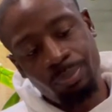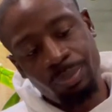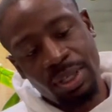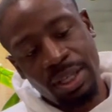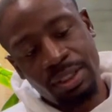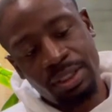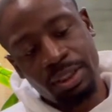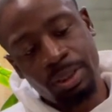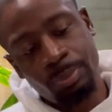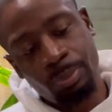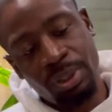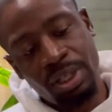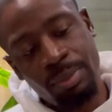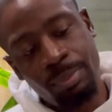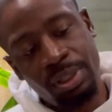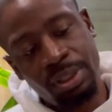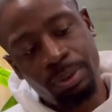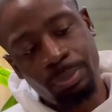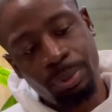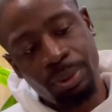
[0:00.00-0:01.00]
I just pretty
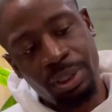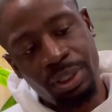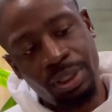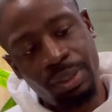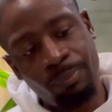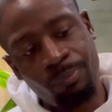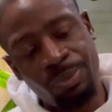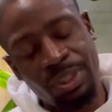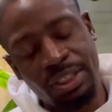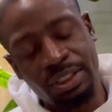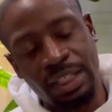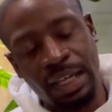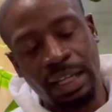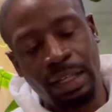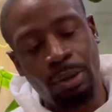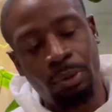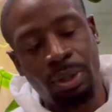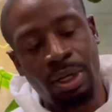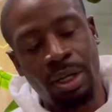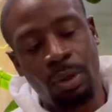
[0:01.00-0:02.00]
much put it
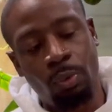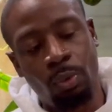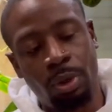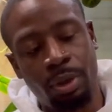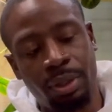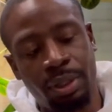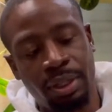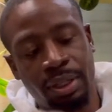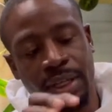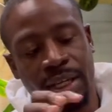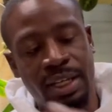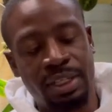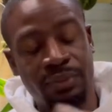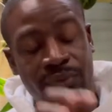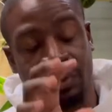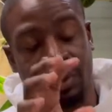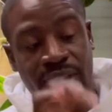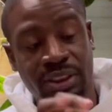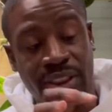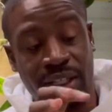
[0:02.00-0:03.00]
exactly where I want it as
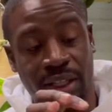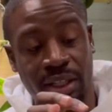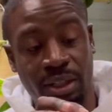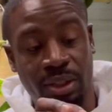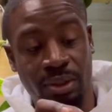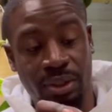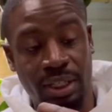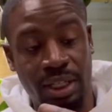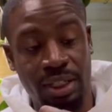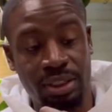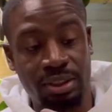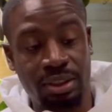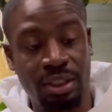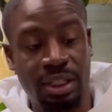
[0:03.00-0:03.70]
far as like the location.